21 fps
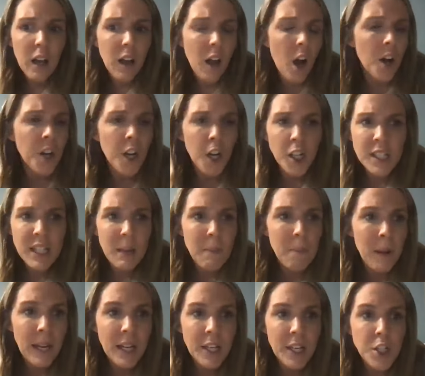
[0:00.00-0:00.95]
on our
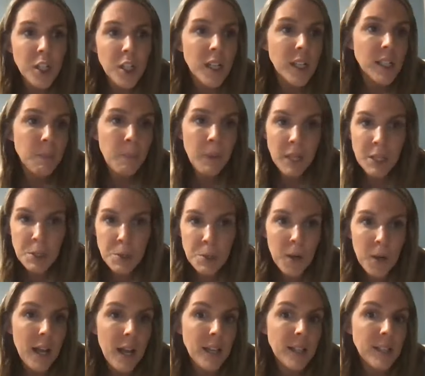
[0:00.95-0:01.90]
team pages,
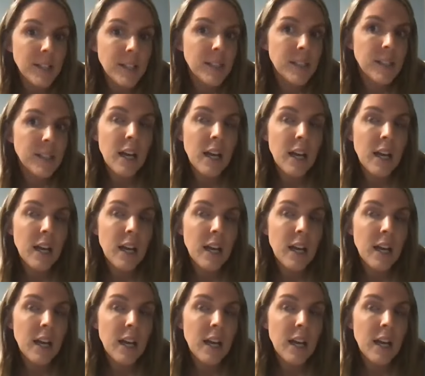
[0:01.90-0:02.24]
Pinterest,